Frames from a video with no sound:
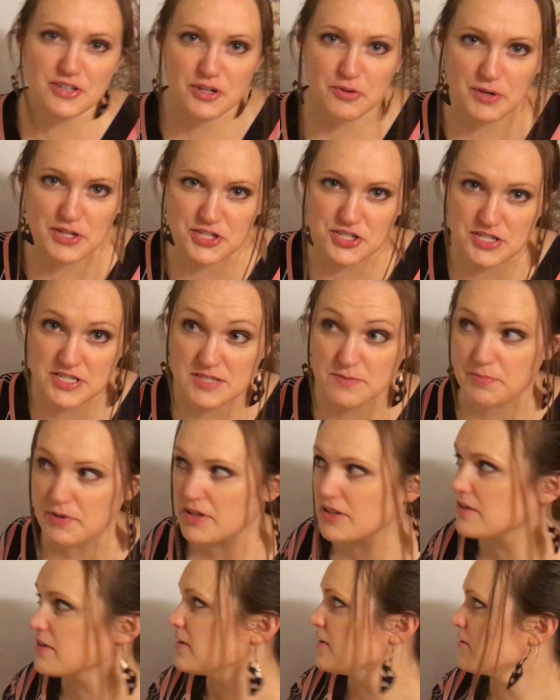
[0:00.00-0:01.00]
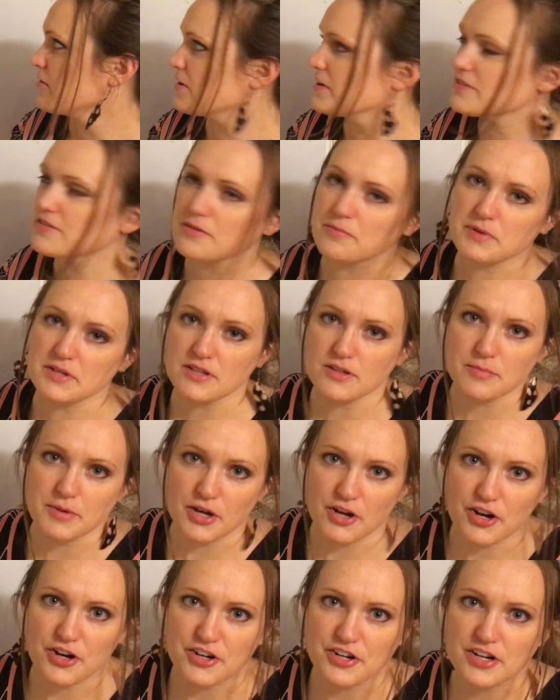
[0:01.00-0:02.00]
equations, but it's going to be a little bit
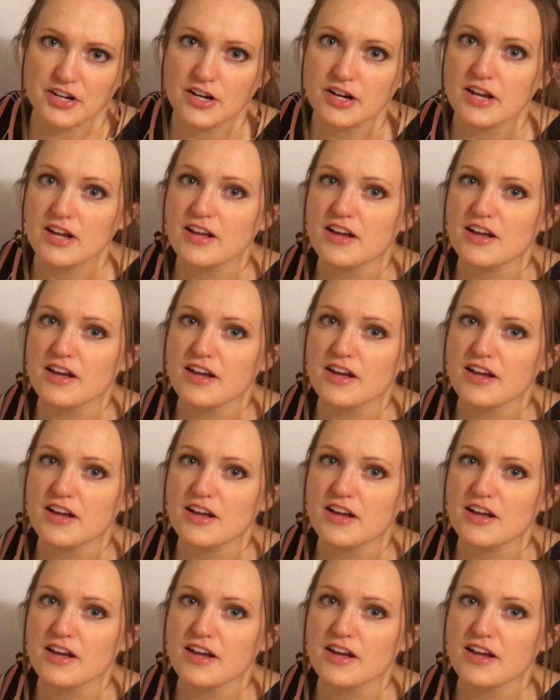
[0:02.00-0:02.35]
harder.